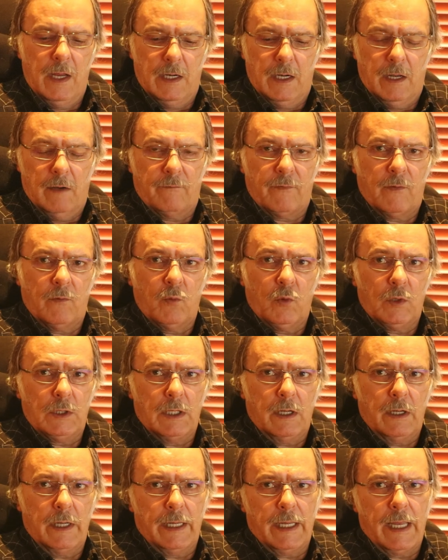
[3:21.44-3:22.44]
Now, from what
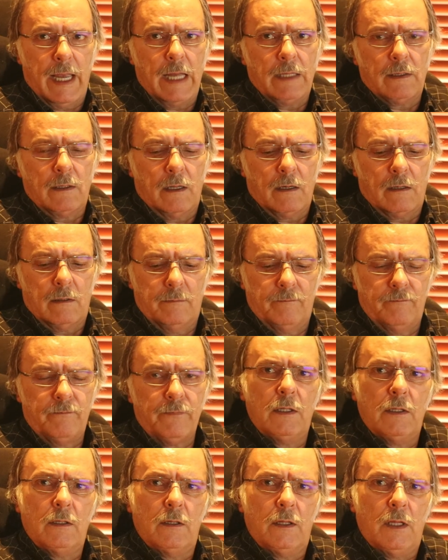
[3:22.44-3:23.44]
I gather,
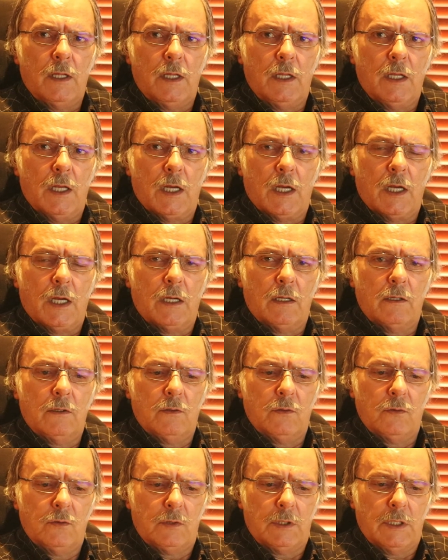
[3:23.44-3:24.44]
the
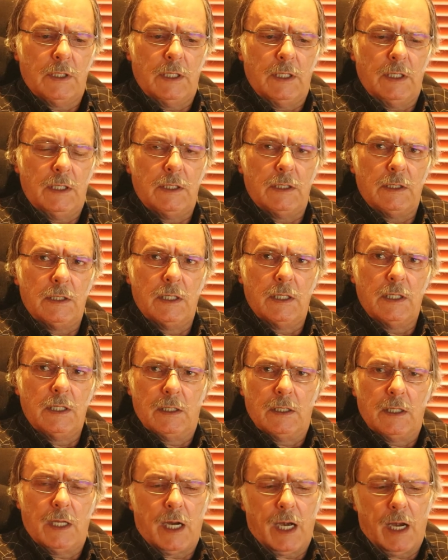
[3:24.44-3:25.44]
Houthi
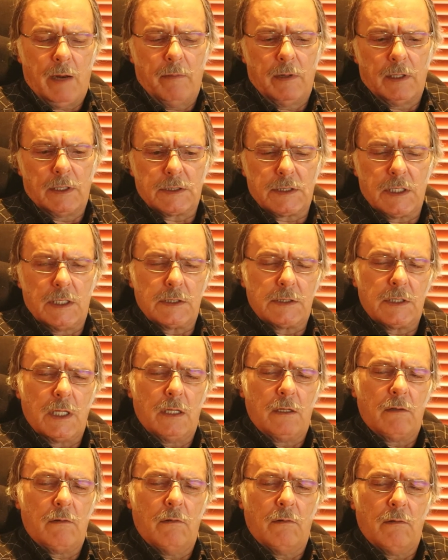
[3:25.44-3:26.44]
rebels, as they
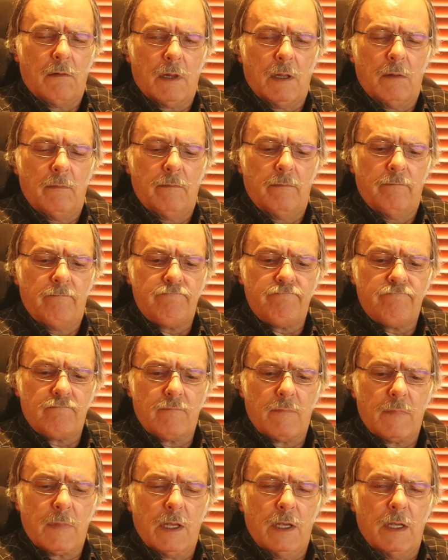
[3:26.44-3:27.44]
call them,
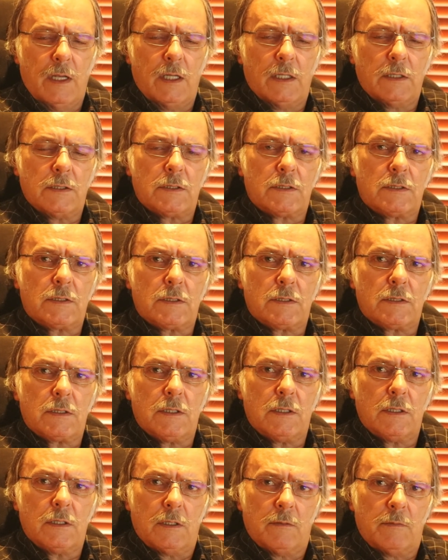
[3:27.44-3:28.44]
is
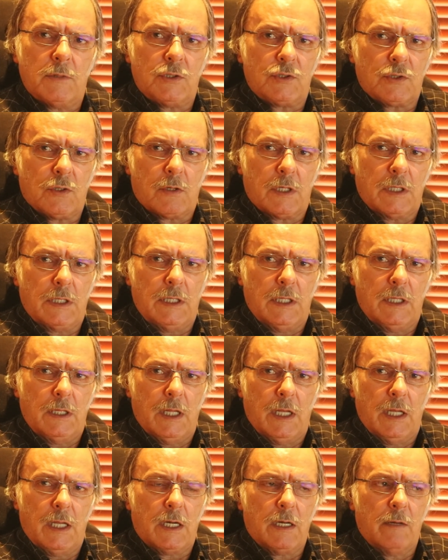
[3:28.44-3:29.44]
the majority
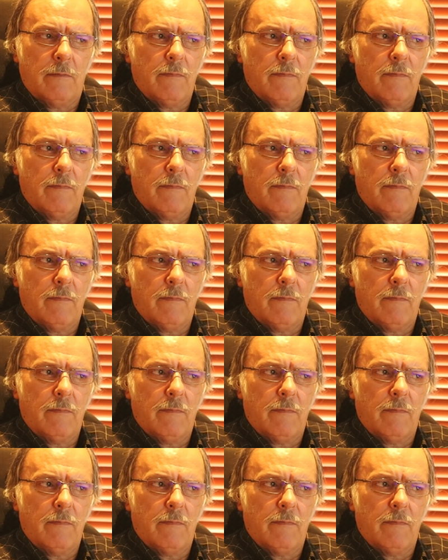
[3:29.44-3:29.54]
there.